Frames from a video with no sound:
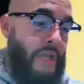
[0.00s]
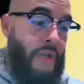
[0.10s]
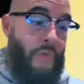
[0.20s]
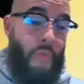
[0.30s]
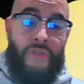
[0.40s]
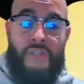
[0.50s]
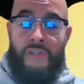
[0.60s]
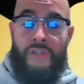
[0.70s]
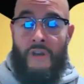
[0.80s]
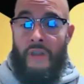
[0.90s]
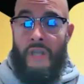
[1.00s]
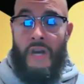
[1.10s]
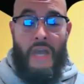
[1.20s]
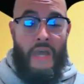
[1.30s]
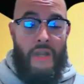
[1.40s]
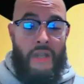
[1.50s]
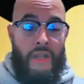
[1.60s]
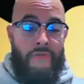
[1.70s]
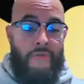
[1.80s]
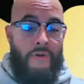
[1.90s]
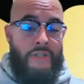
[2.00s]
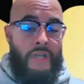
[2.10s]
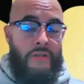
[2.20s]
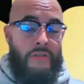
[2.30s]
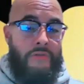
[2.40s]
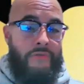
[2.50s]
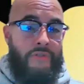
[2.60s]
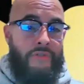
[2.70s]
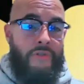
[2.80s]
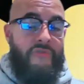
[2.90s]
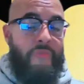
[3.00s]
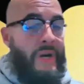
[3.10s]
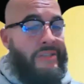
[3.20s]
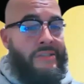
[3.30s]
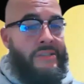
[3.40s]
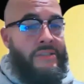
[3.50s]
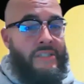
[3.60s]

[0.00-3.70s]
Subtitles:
And once they saw that I had a forte on restorative practices,